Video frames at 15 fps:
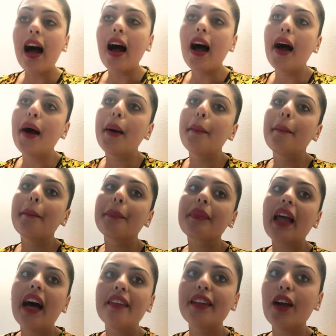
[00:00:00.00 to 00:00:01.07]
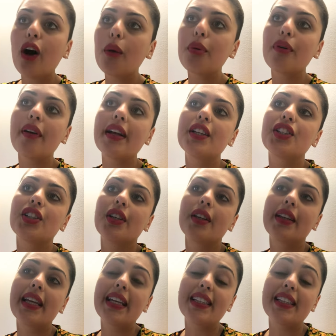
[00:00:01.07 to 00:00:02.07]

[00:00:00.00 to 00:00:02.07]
and the operation